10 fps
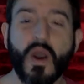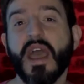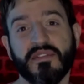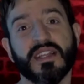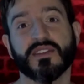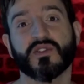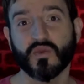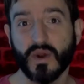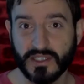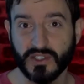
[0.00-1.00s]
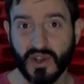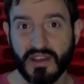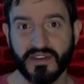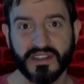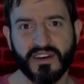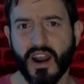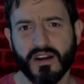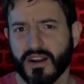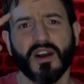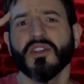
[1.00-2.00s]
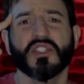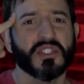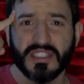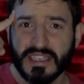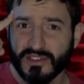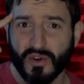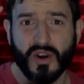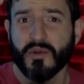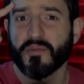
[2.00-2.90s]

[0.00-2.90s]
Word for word: evidence whatsoever that our consciousness or our